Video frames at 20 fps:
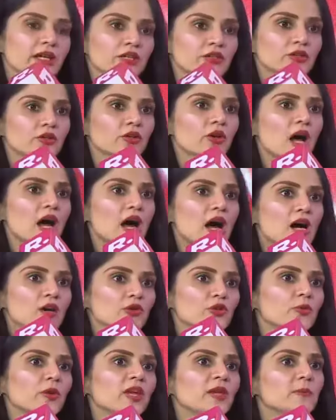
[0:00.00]
And you know, how
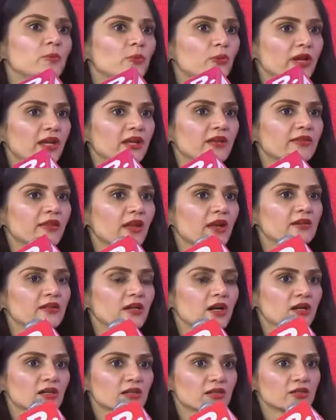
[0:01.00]
do we break that
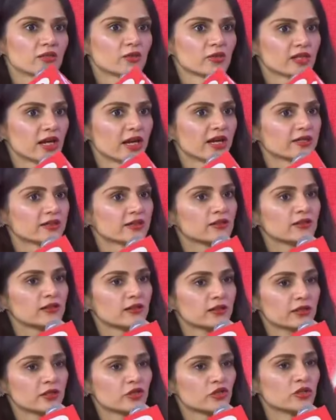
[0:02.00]
uh, societal
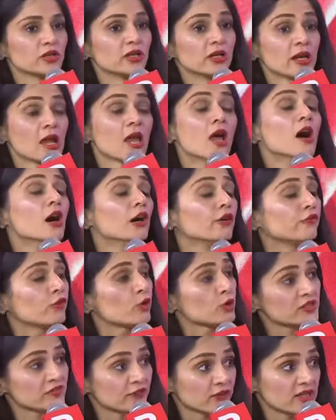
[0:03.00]
conditioning? Of
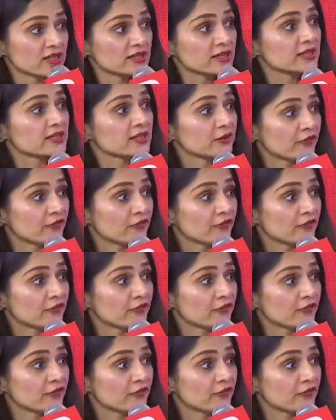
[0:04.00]
course, first it's the